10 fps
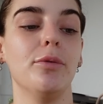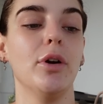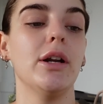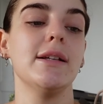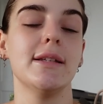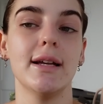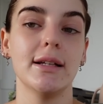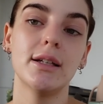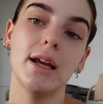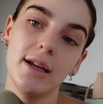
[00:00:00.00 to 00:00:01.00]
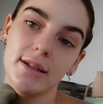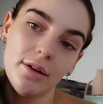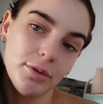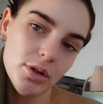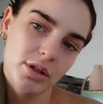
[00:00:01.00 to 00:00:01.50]
on Fridays and Saturdays.
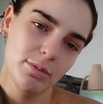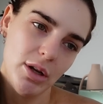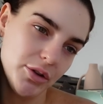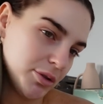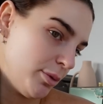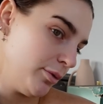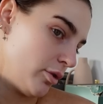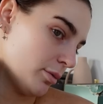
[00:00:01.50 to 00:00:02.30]
I've used them loads before.